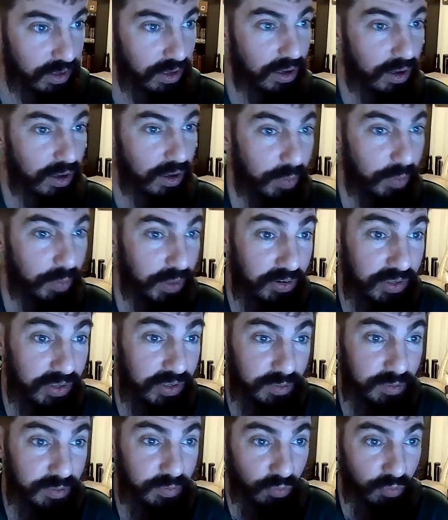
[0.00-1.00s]
But there
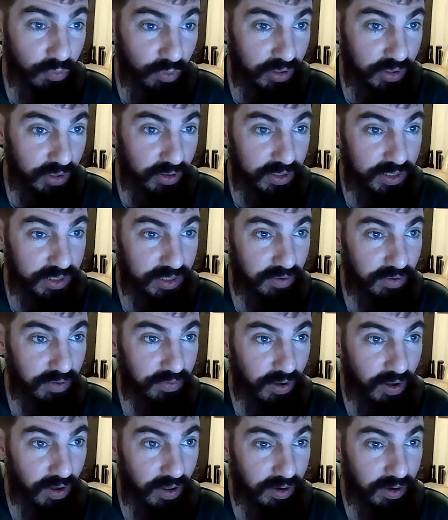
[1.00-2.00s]
is some really good stuff
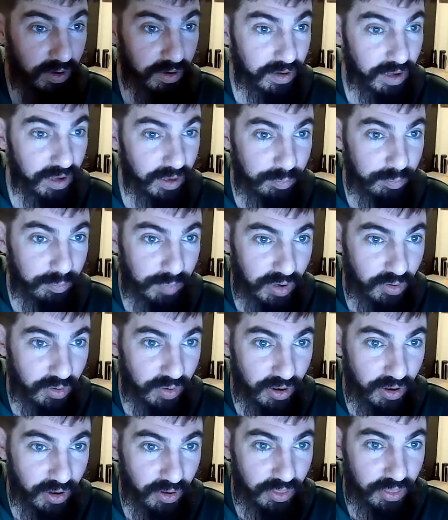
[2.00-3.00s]
on like mental
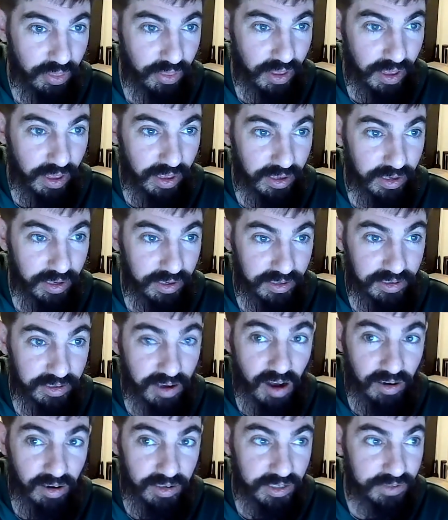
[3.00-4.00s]
health and
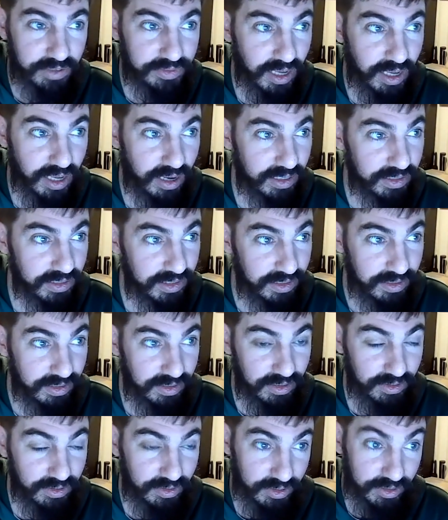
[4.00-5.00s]
cognitive science,
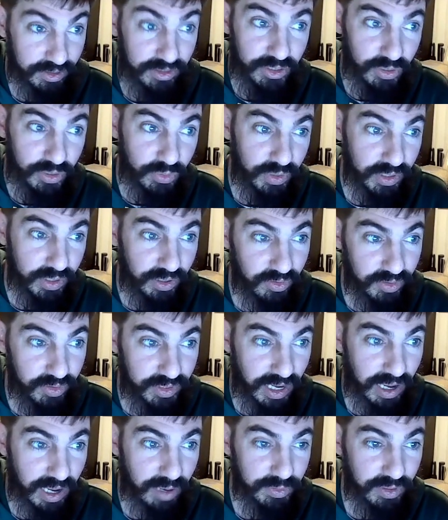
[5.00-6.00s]
and it's two of the other
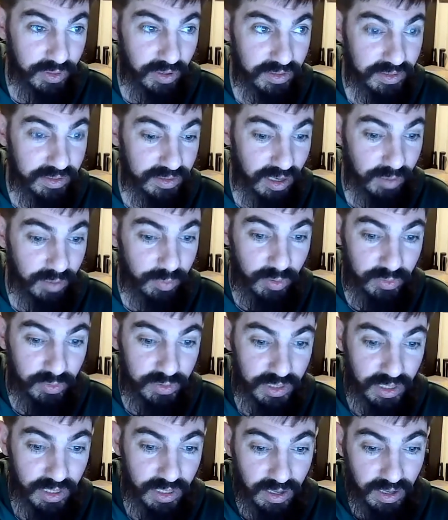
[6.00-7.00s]
tabs on
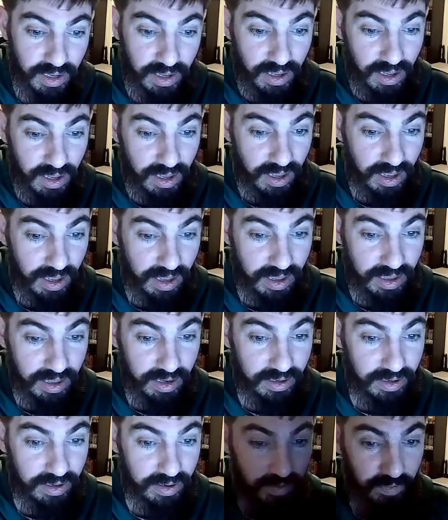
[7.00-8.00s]
SciPost.
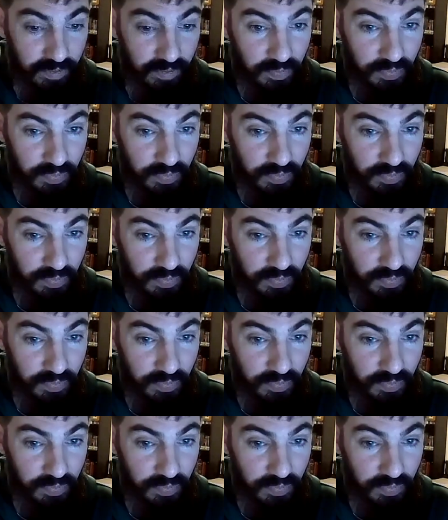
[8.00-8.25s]
And